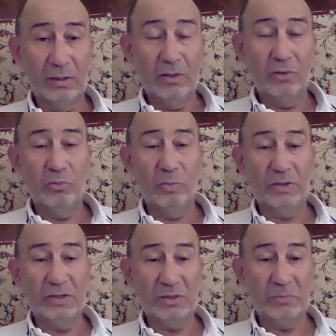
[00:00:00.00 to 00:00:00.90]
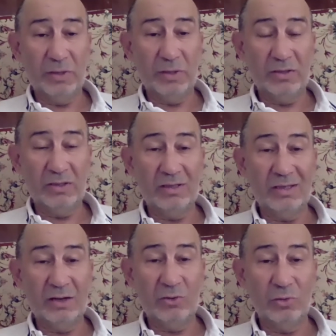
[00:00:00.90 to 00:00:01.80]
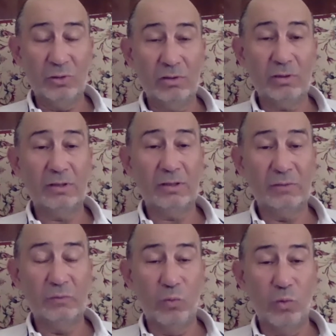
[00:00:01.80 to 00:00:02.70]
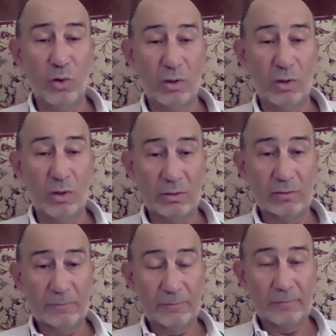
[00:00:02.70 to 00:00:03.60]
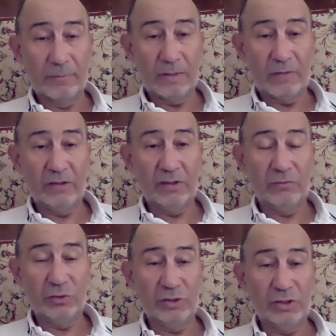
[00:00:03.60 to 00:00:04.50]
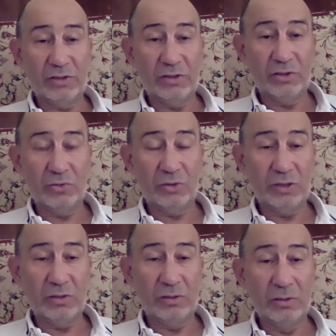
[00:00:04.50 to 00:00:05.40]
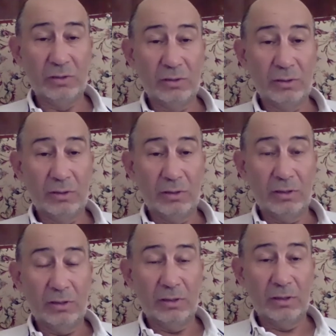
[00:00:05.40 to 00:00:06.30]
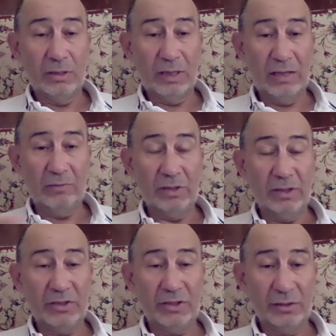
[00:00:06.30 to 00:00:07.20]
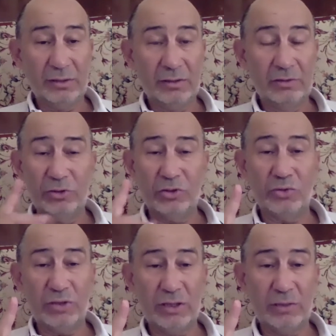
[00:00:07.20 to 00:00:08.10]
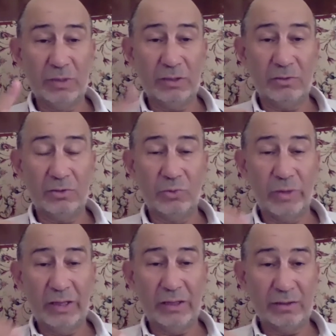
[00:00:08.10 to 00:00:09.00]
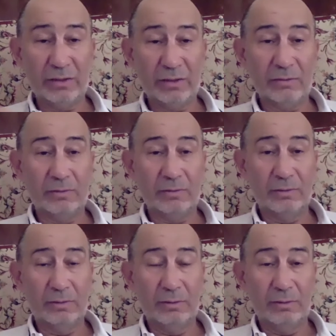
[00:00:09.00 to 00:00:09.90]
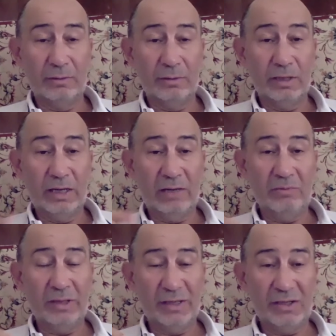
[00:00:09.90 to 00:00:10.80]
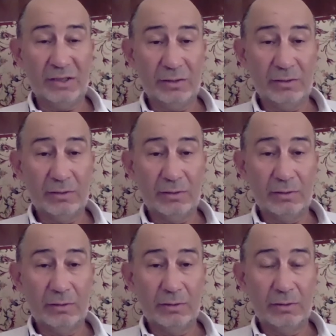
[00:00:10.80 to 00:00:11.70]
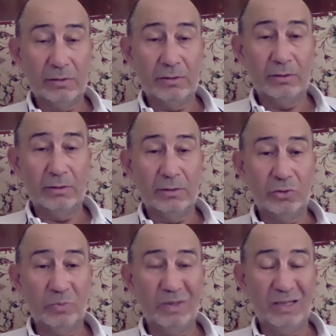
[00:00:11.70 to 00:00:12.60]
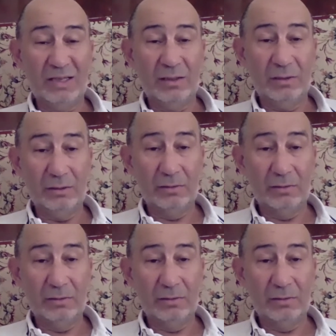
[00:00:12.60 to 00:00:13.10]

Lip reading: who participated in heroic war when it was necessary to say, I am ready, not to say, but to act. I am ready to be killed,